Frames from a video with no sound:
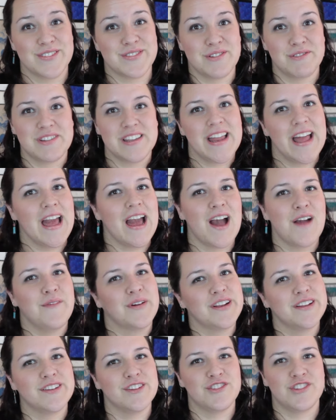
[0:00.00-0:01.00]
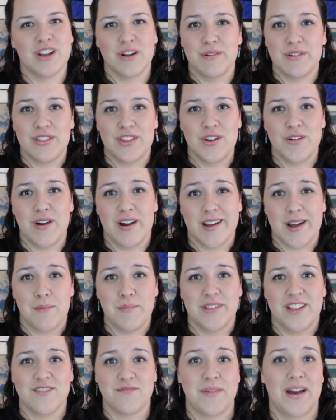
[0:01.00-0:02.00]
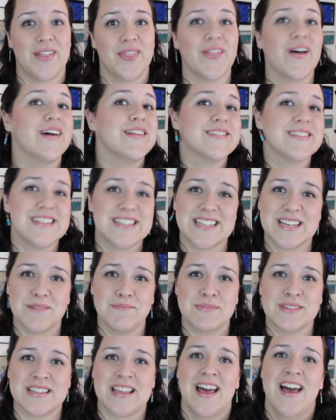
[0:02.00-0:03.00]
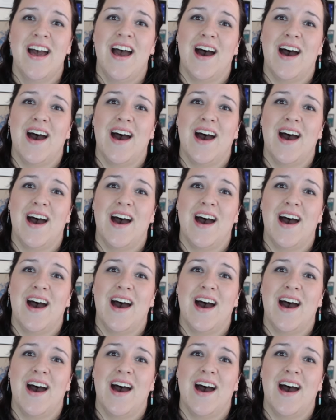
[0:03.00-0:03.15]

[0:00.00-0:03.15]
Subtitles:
so today I wanted to share with you a couple of my thoughts and tips